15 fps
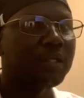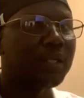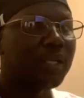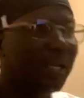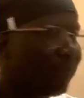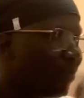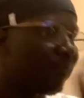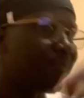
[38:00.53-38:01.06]

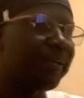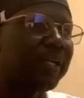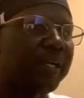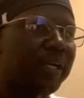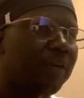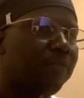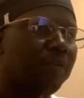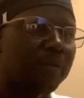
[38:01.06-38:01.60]
lamnya very
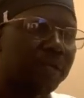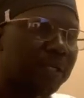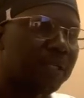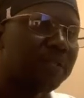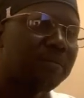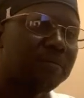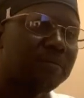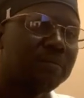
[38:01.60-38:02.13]
careful
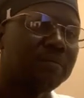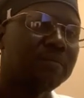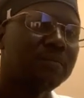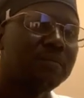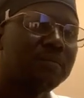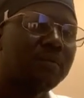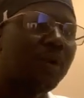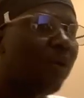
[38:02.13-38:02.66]

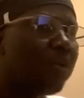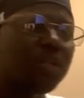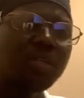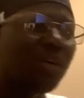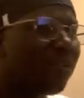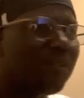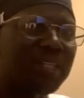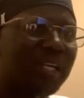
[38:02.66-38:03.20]
because you
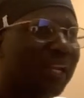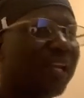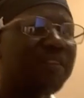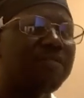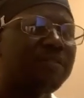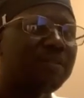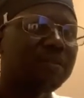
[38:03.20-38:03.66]
don't know their life